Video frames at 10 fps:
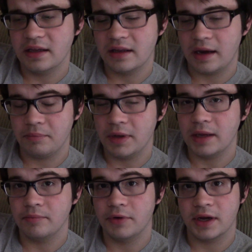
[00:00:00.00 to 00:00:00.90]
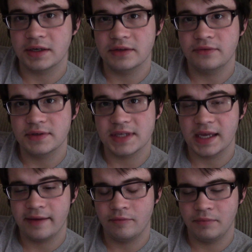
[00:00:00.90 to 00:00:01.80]
And being productive because I
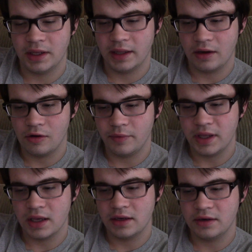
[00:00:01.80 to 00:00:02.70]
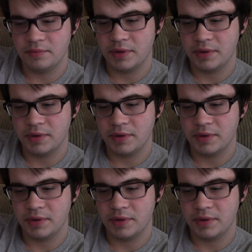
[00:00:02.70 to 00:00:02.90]
haven't been like all weekend,